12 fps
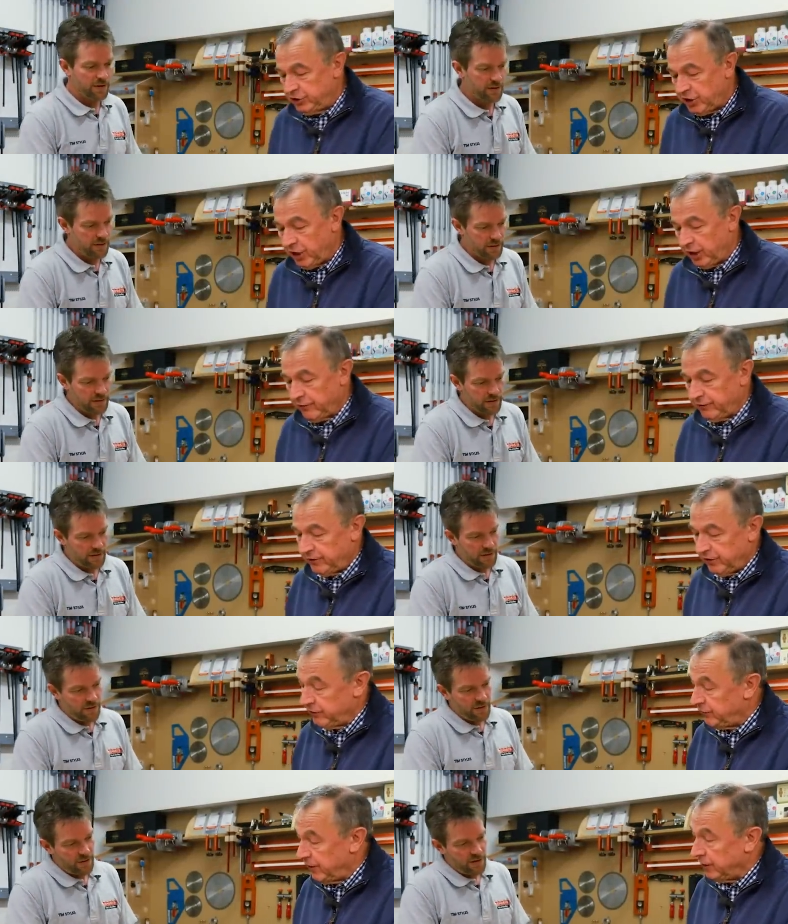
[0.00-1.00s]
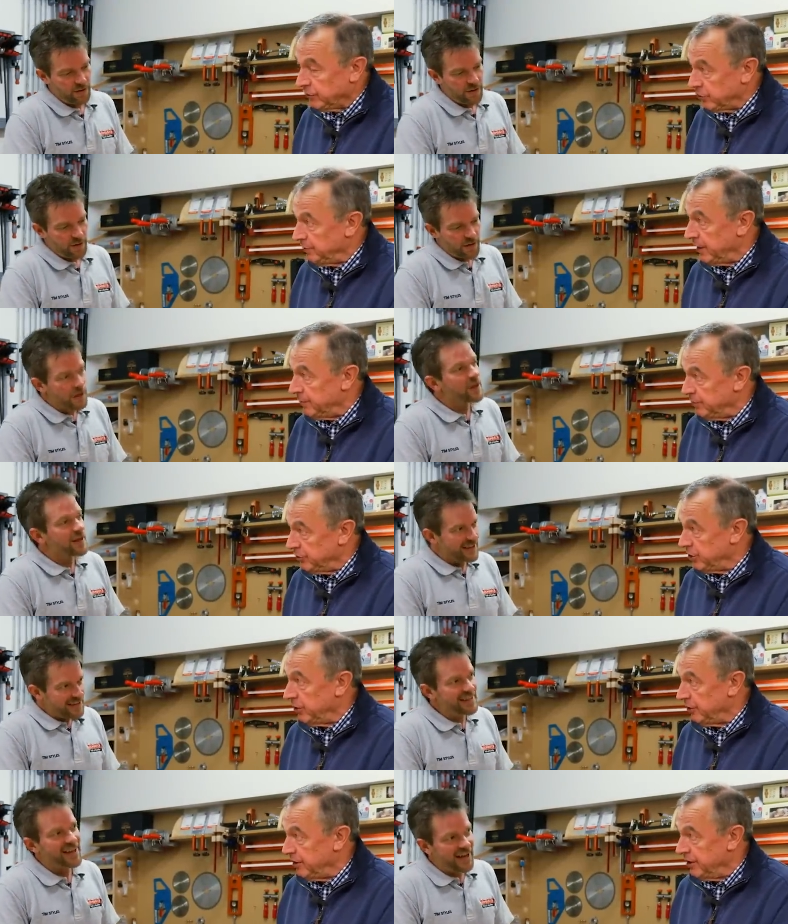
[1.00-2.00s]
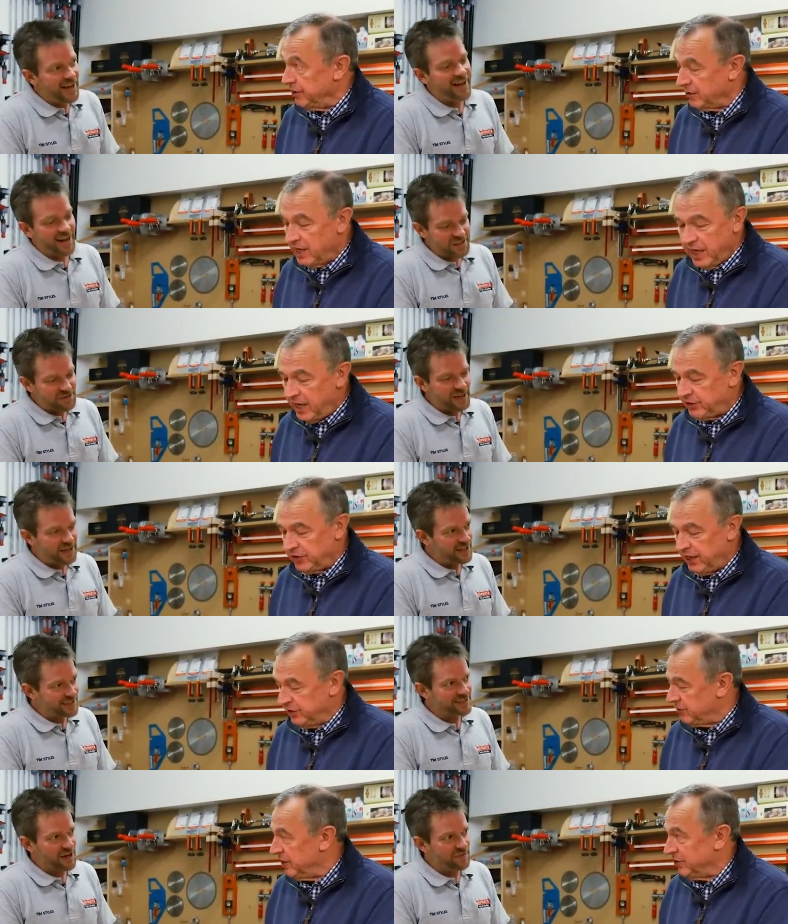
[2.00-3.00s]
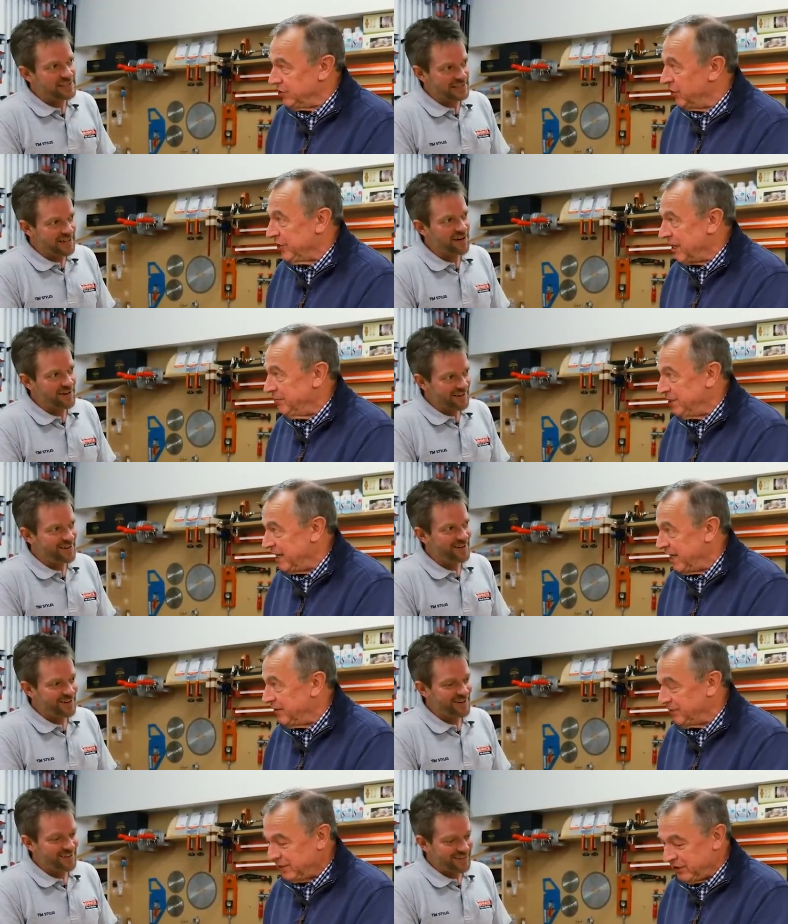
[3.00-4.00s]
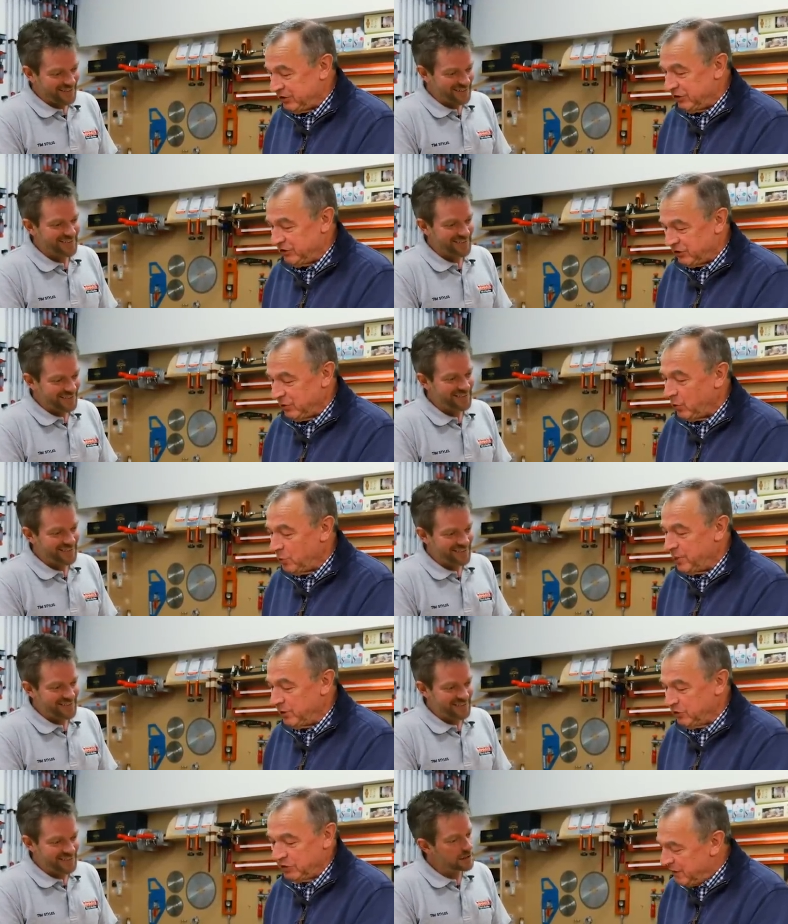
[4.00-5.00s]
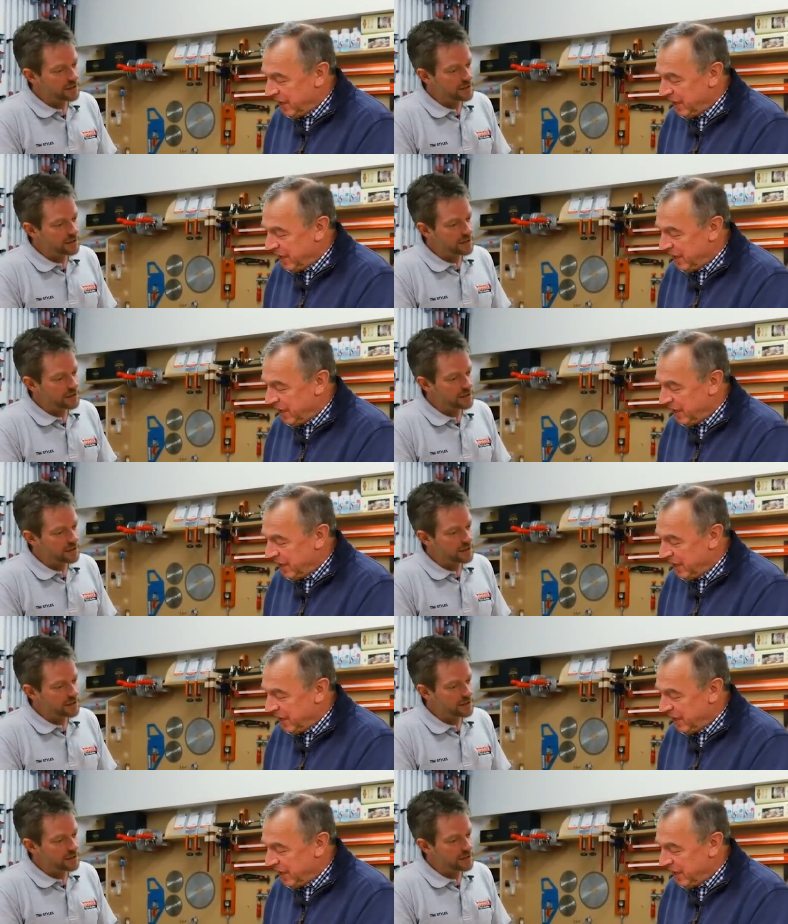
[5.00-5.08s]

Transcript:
Speaker 1: tough this Valcomat material is. Yeah, it's really good stuff, isn't it? It's not M D F. This is almost